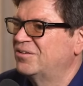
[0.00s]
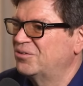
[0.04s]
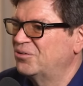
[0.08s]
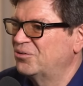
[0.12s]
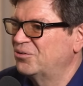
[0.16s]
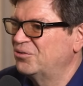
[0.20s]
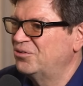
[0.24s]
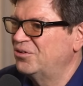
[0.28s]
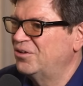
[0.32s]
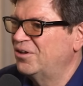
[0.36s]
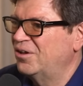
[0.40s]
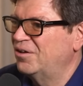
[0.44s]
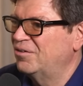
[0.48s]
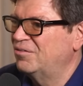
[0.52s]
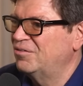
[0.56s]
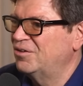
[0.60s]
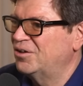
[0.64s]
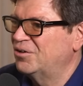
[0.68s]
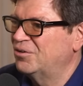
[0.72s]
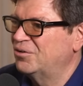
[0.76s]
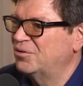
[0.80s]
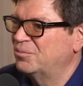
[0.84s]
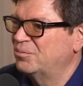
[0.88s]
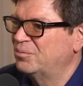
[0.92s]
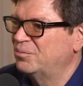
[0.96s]
go to the
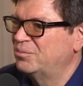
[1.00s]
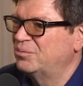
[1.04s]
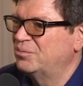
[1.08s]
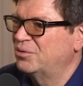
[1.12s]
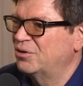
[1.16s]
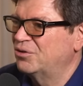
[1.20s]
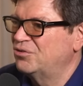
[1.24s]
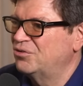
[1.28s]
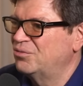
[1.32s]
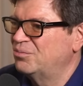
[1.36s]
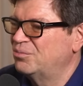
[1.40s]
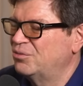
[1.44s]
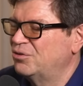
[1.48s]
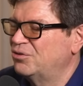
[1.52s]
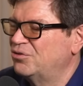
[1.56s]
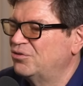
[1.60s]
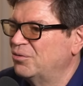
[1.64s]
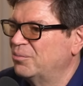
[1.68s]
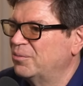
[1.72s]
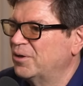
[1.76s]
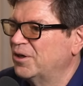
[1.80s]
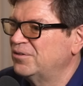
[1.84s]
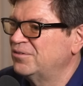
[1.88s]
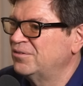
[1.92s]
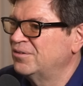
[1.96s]
elevator, push push
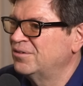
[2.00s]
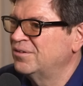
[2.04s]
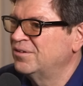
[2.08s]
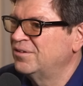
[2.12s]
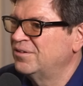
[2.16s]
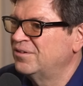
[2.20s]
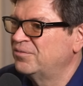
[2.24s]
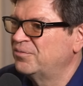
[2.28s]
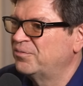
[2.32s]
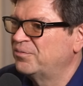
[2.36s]
the button.